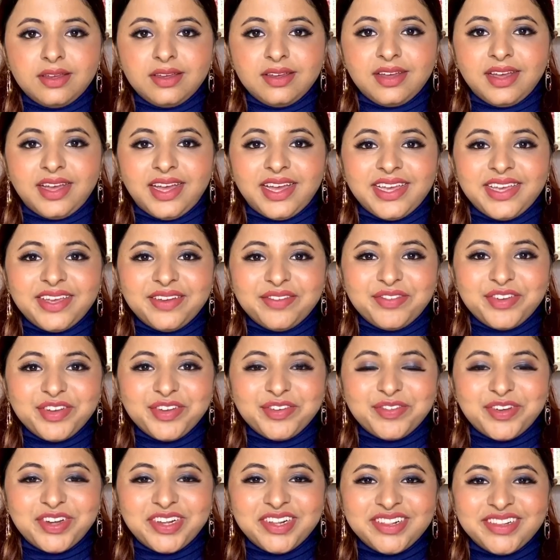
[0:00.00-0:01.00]
Hi
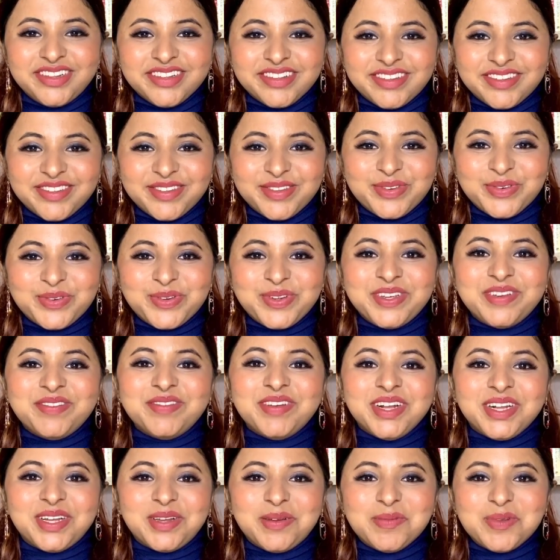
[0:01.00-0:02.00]
everyone, this is Ruhi.
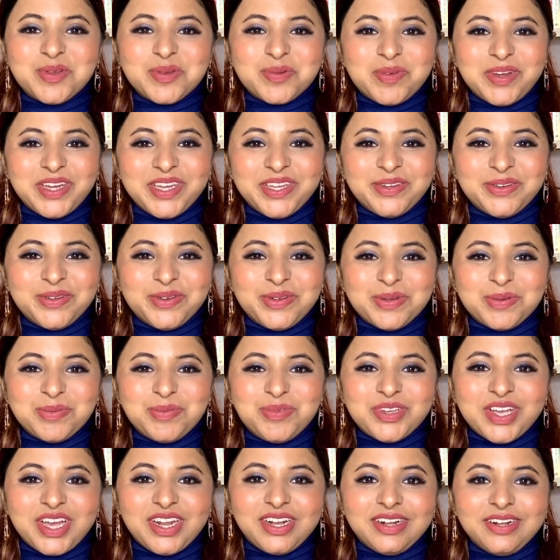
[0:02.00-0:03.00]
Welcome to my
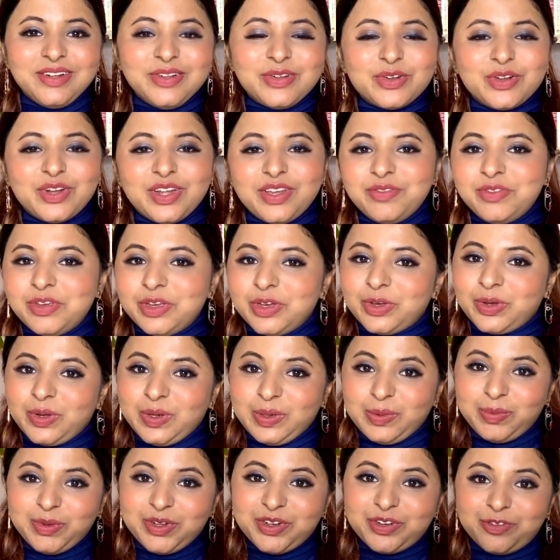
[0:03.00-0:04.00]
YouTube channel. Today we are
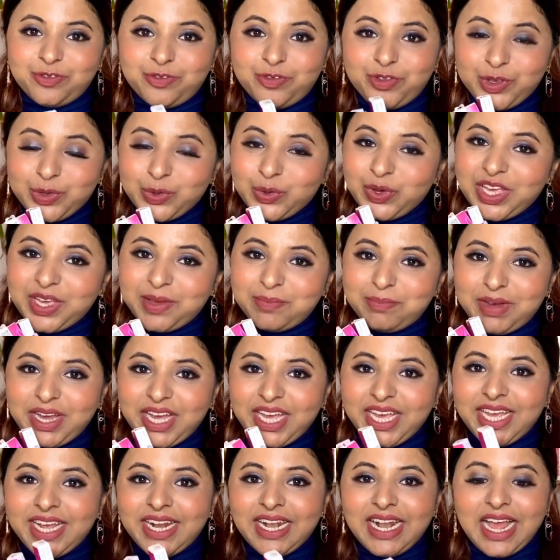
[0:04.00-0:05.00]
going to be reviewing
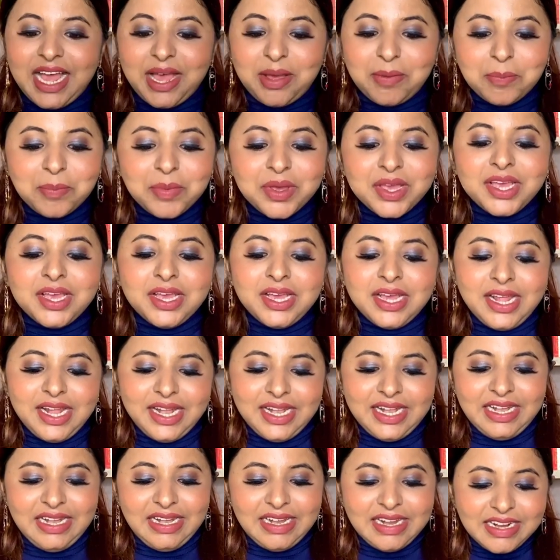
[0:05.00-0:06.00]
MyGlamm
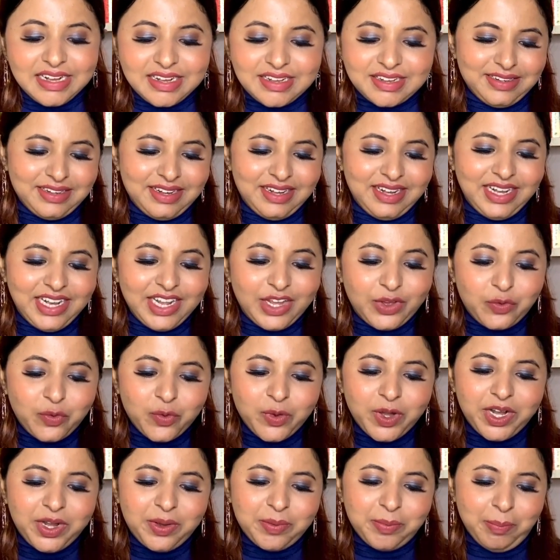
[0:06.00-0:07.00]
Lit
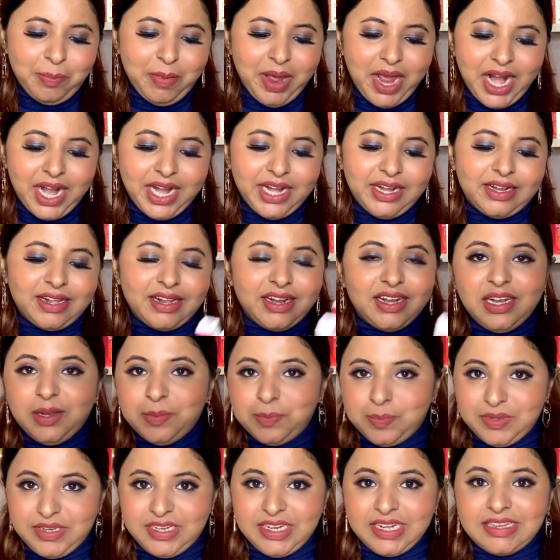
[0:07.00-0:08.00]
Liquid Matte
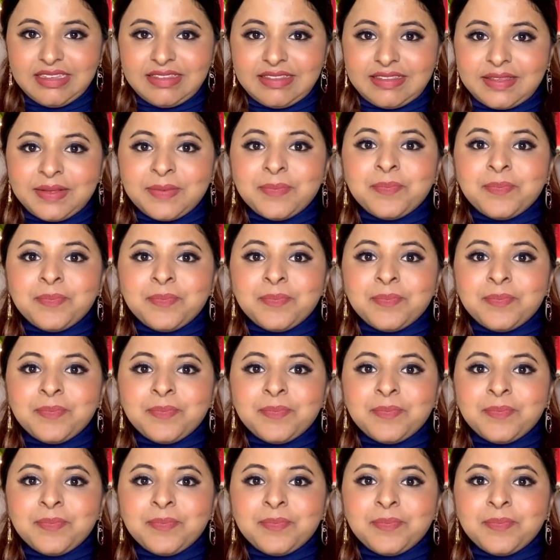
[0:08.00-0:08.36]
Lipsticks.